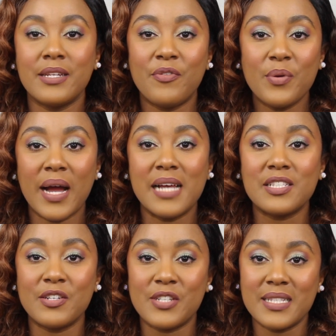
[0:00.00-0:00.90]
And if you
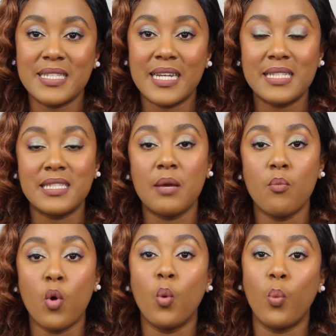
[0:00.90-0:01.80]
guys are interested in
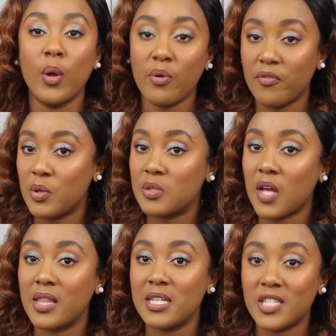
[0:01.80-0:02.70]
seeing more wig reviews
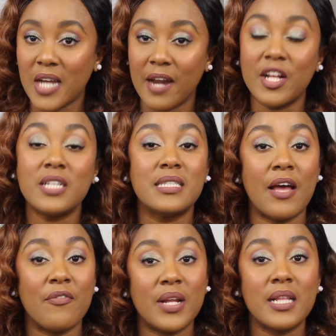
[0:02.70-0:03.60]
on this channel,
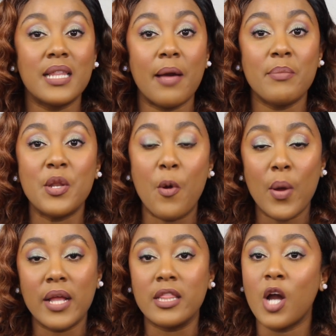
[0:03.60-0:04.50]
definitely let me
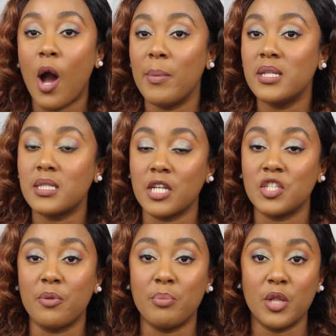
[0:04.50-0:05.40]
know in the comment
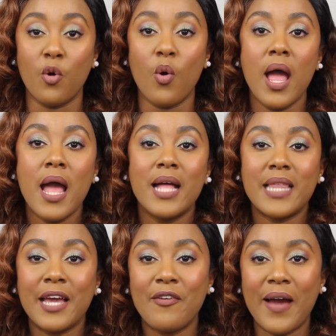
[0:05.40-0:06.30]
section below.
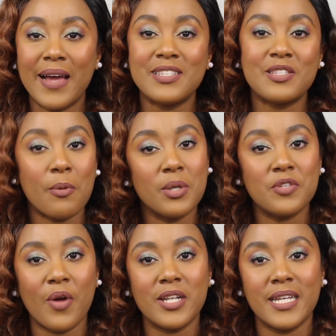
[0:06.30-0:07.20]
Thank you guys so
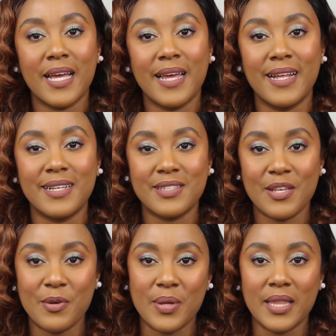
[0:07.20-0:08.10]
much for watching and I'll
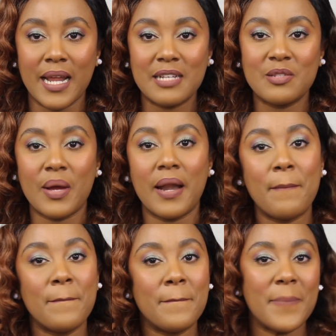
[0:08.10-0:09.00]
see you in the next one.